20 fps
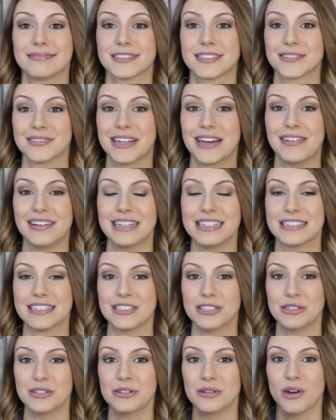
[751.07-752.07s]
So now I need
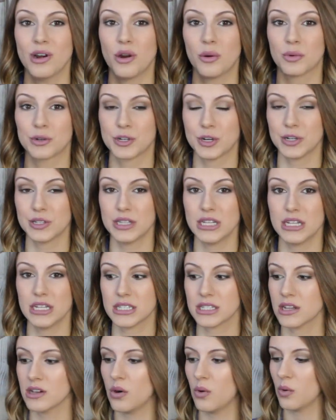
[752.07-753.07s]
to return
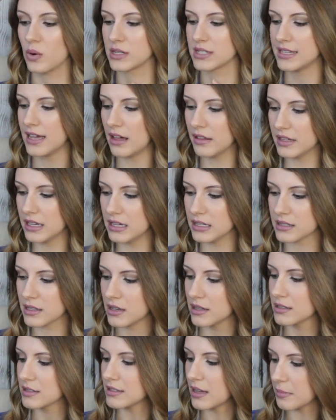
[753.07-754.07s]
these or sell these,
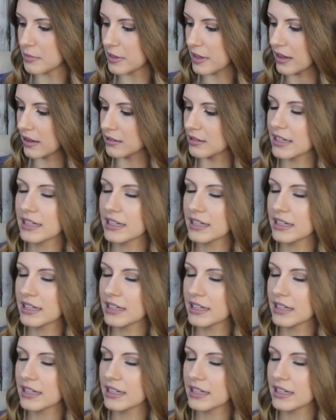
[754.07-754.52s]
something.